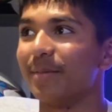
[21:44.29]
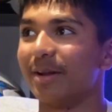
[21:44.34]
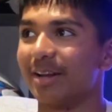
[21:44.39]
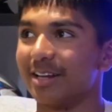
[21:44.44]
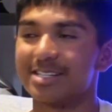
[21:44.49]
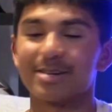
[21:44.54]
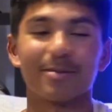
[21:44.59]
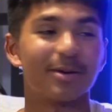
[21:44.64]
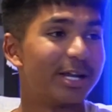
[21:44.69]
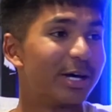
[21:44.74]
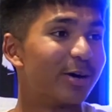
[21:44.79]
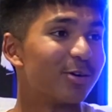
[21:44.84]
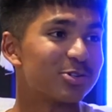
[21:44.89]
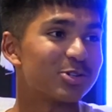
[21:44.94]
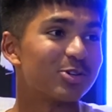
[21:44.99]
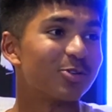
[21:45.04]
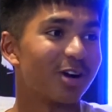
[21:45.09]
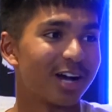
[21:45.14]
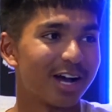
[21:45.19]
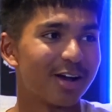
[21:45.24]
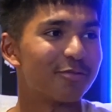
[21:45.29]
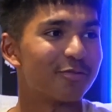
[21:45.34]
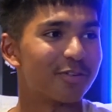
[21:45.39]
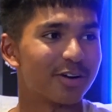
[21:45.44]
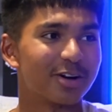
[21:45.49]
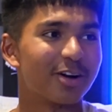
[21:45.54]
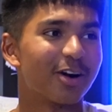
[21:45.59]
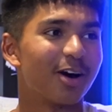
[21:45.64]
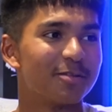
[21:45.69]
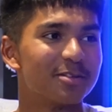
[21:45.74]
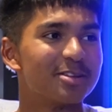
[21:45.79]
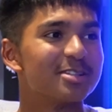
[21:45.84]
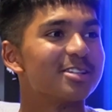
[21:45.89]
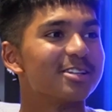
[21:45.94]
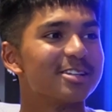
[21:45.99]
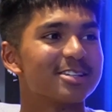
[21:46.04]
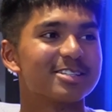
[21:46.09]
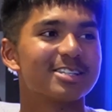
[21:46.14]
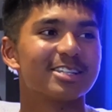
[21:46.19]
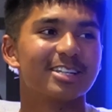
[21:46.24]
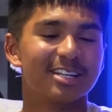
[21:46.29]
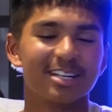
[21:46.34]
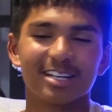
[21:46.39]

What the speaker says: and someone else who I have very high up this list,